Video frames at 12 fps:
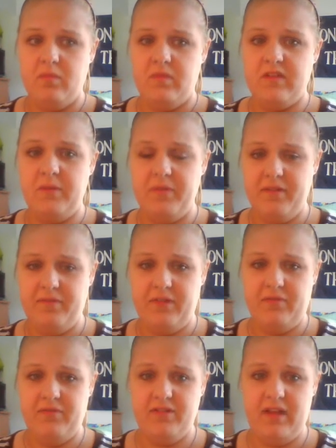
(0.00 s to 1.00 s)
Some of the
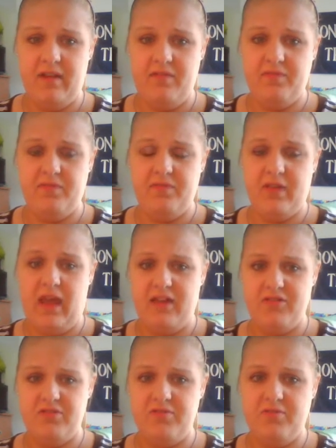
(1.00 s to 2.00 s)
flavors have
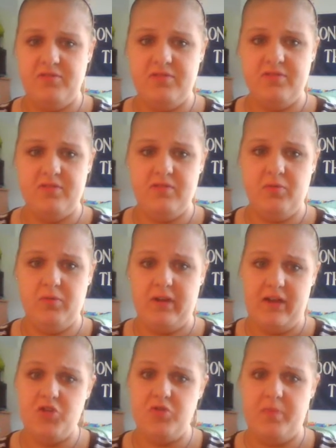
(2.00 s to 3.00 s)
cashews or
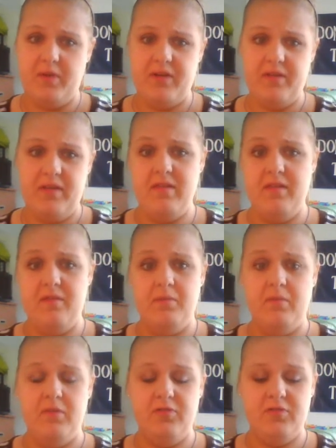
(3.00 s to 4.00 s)
cashew butter in
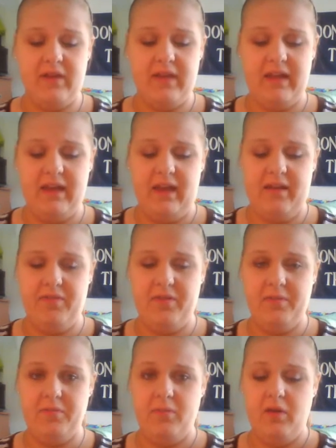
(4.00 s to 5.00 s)
them, so I can't have
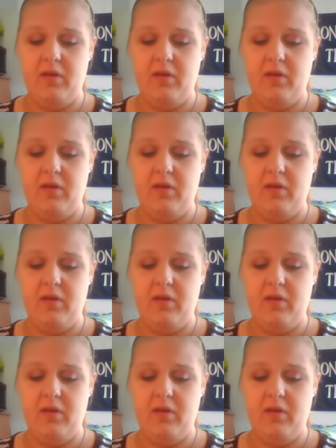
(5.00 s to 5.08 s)
them.